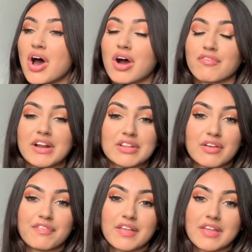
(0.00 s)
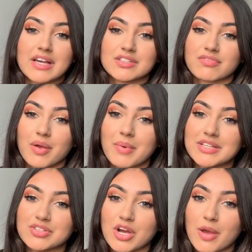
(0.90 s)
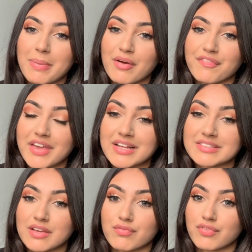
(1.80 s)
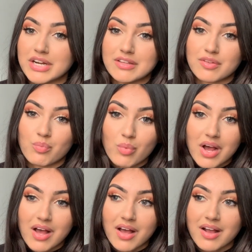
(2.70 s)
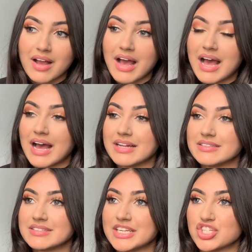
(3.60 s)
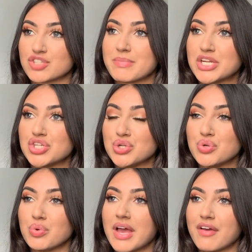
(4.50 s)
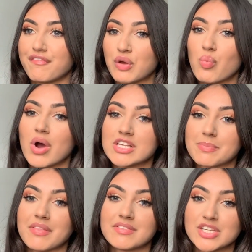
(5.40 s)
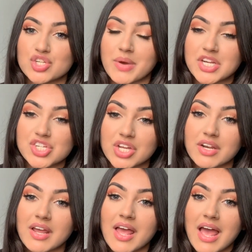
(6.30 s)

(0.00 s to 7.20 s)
I really don't think that is the right way to go about things. It really doesn't work, and it just makes you feel worse about the situation.